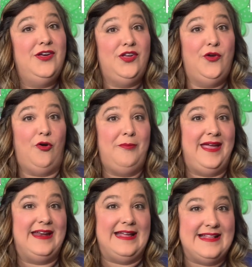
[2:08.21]
You will
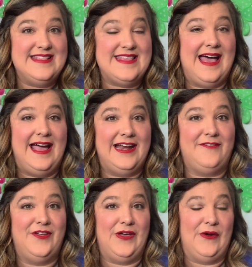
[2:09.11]
meet inside
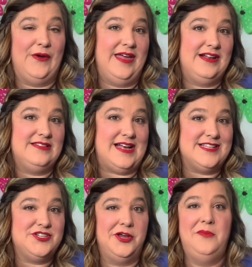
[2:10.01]
of the Gogokid
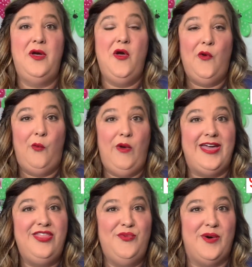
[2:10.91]
classroom
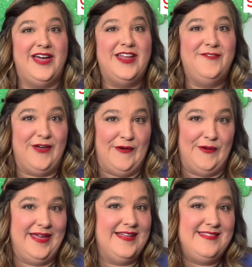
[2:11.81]
with one of
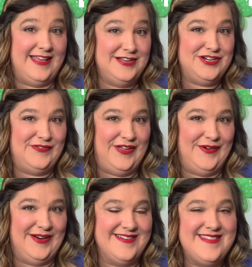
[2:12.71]
Gogokid's
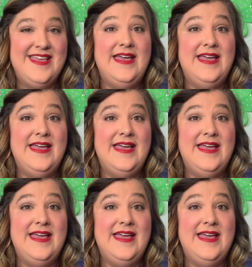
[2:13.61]
interviewers.